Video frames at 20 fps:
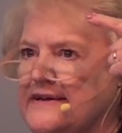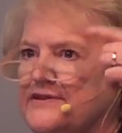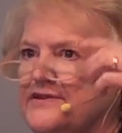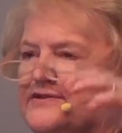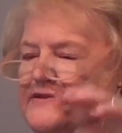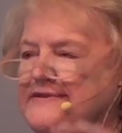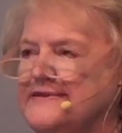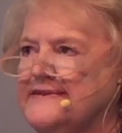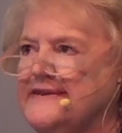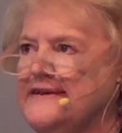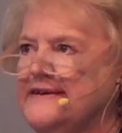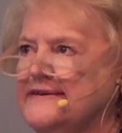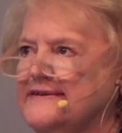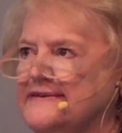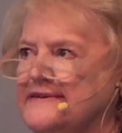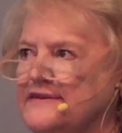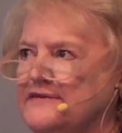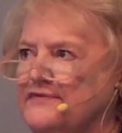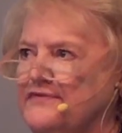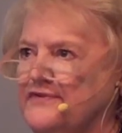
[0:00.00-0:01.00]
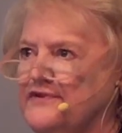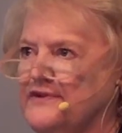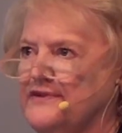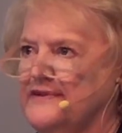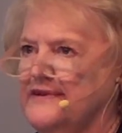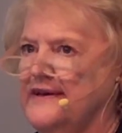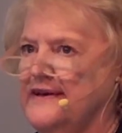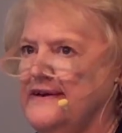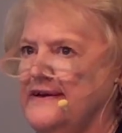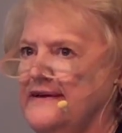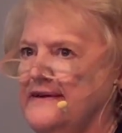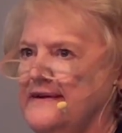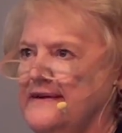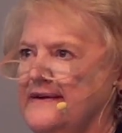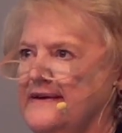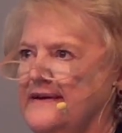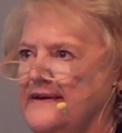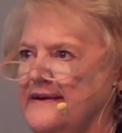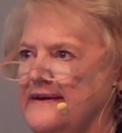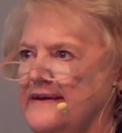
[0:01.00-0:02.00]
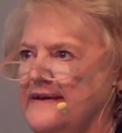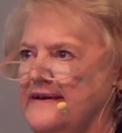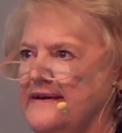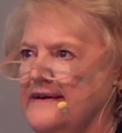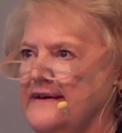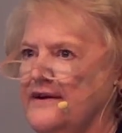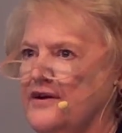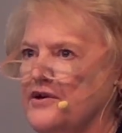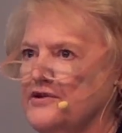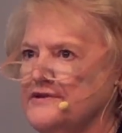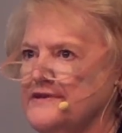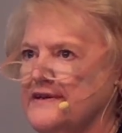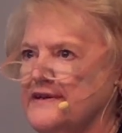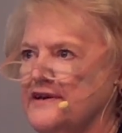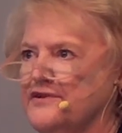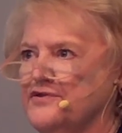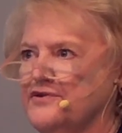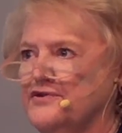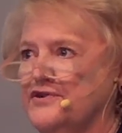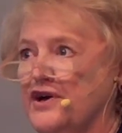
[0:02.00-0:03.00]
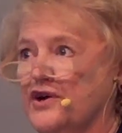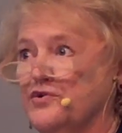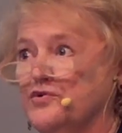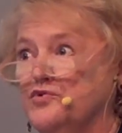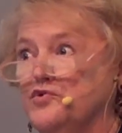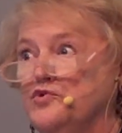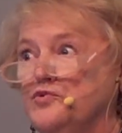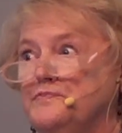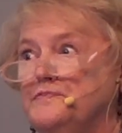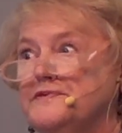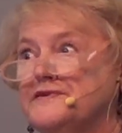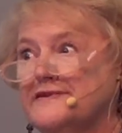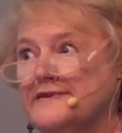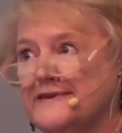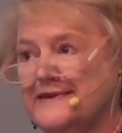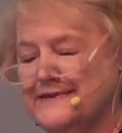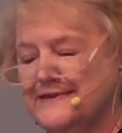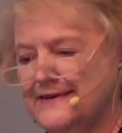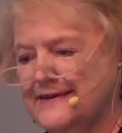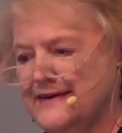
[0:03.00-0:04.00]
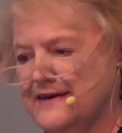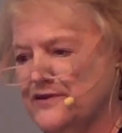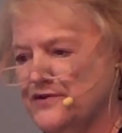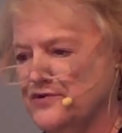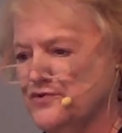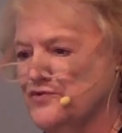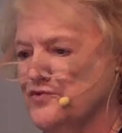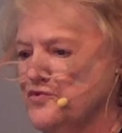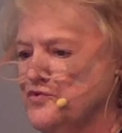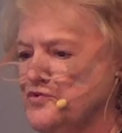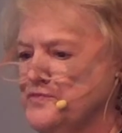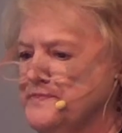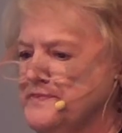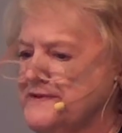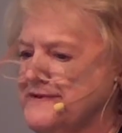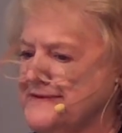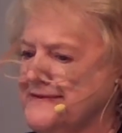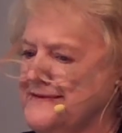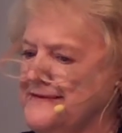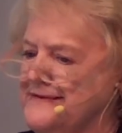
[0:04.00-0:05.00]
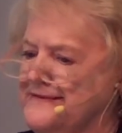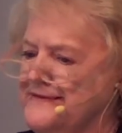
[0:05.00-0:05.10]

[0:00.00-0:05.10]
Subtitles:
to see it differently. All together, no oops, together, oops.